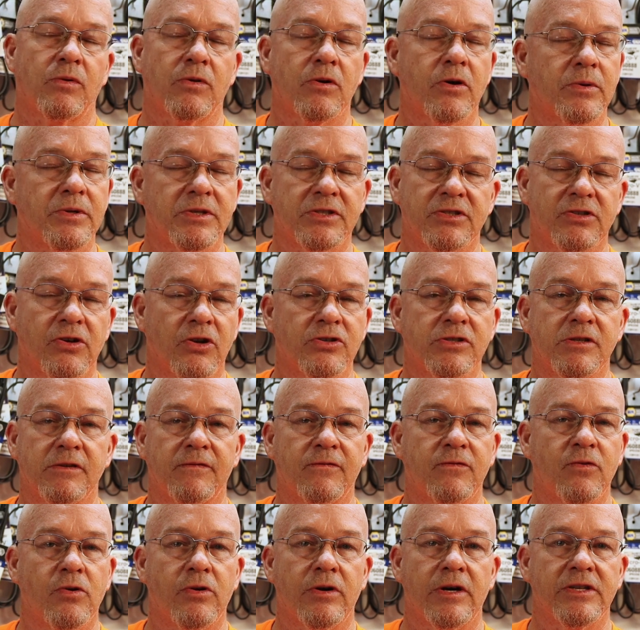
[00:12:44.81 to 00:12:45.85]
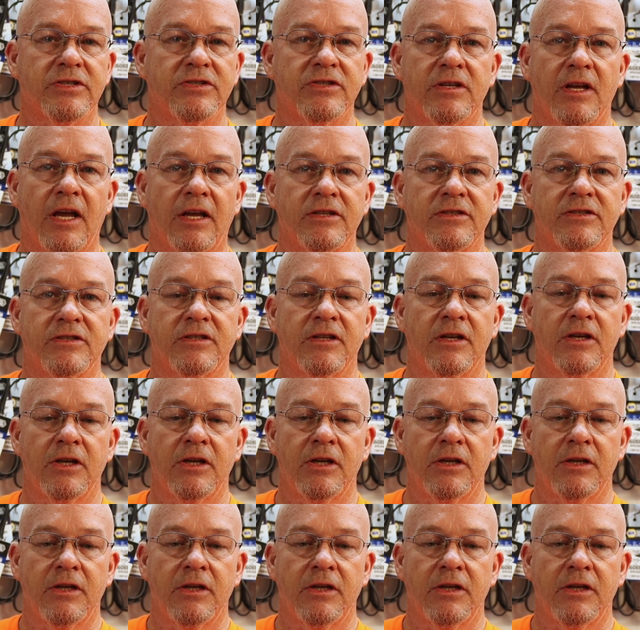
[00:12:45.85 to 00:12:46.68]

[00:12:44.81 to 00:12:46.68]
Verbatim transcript: we're always searching for as as